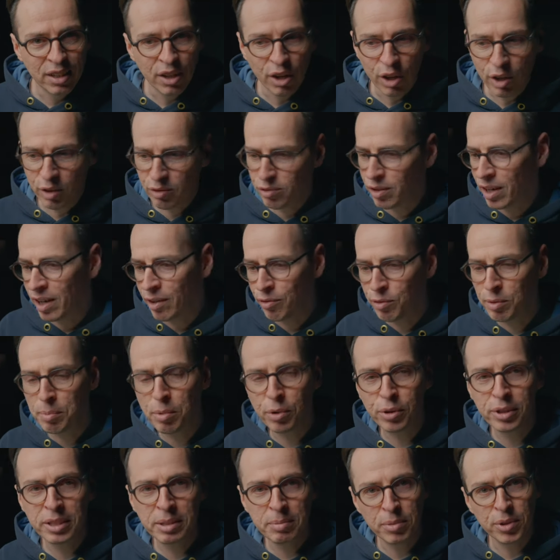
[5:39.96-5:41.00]
over
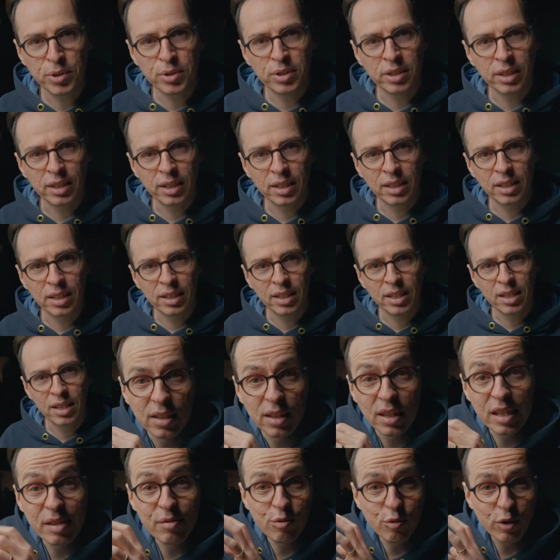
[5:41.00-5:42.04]
everybody's music.
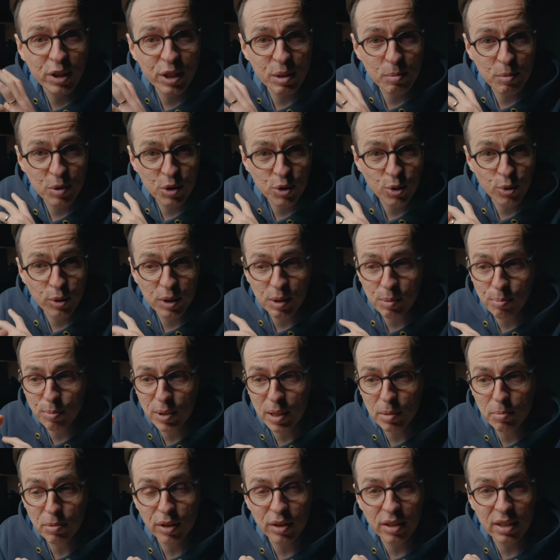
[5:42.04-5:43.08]
I even randomly saw this
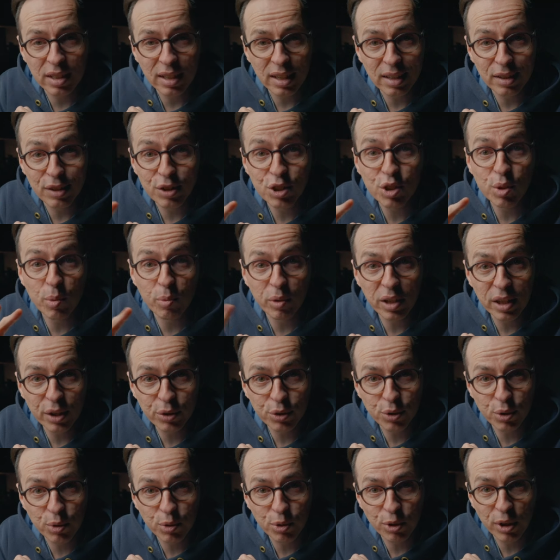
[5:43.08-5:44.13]
meme the other day that someone else
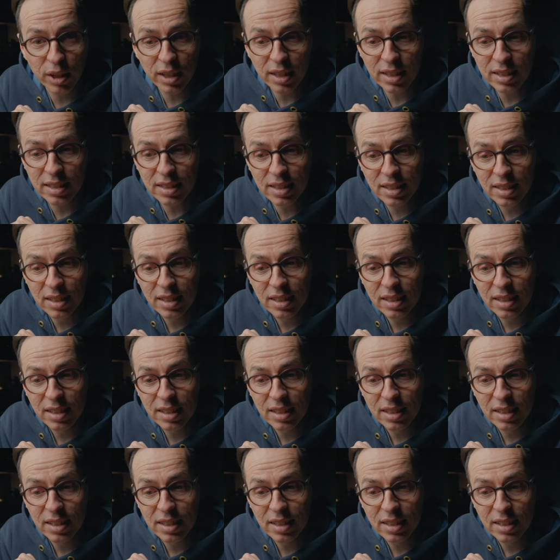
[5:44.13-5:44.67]
had created